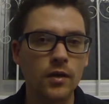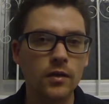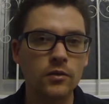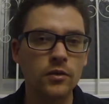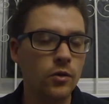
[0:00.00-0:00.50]

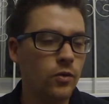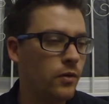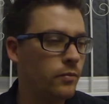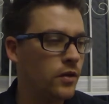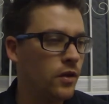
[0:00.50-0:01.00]
So,
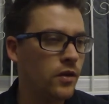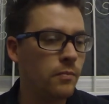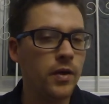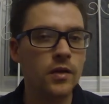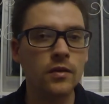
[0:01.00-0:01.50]
um, you know, that
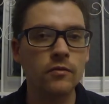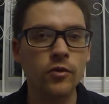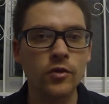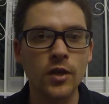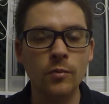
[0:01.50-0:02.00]
beacon, for
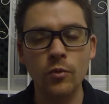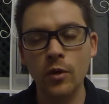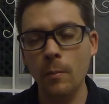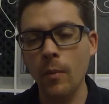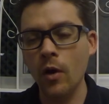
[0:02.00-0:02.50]
example,
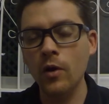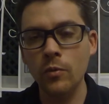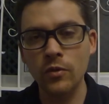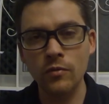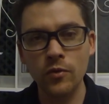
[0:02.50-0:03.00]
combined
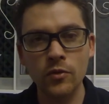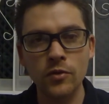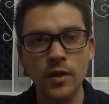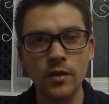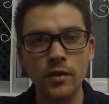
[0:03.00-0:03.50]
with the first
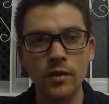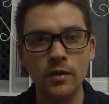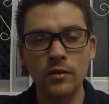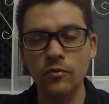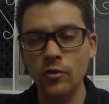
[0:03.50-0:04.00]
aid kit
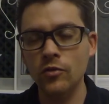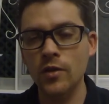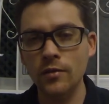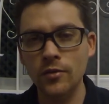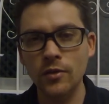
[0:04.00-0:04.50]
and the first
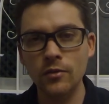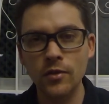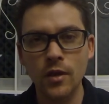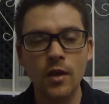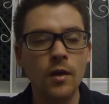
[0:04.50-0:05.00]
aid skills
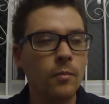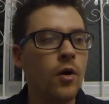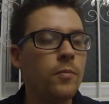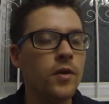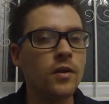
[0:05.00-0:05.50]

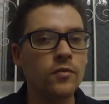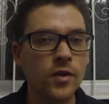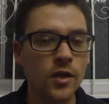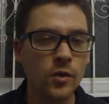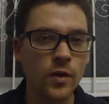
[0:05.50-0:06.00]
might be enough to
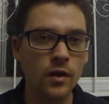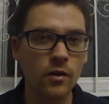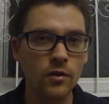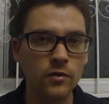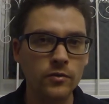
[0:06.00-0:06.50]
get you out
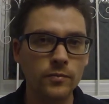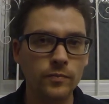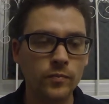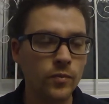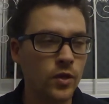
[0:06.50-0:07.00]
alive.
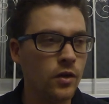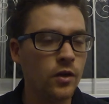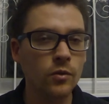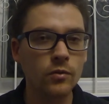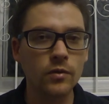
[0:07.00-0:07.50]
You don't
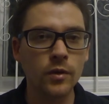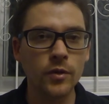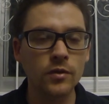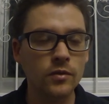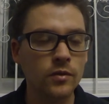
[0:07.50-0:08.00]
know. I
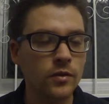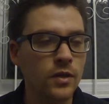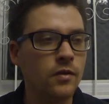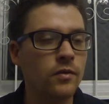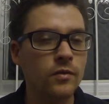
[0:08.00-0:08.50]
mean, you,
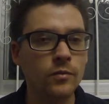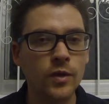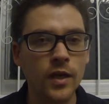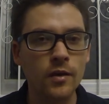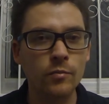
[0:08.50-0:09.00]
we
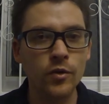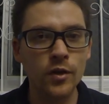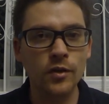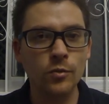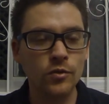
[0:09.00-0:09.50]
can't
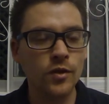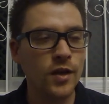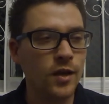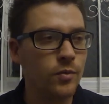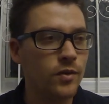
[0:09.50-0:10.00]
predict what's going to
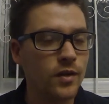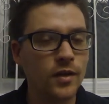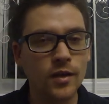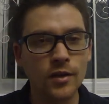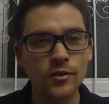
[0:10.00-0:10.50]
happen.
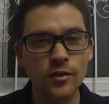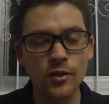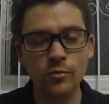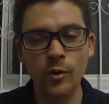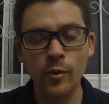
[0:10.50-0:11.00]
So
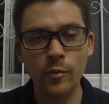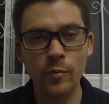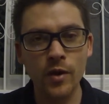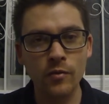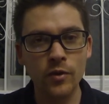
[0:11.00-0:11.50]
that's why we
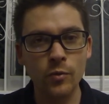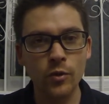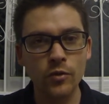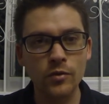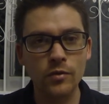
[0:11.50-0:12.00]
prepare for the
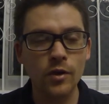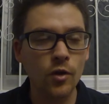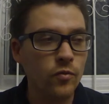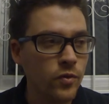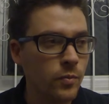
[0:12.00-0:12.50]
worst,
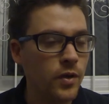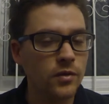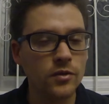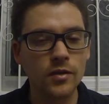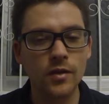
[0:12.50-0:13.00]
hope for the best.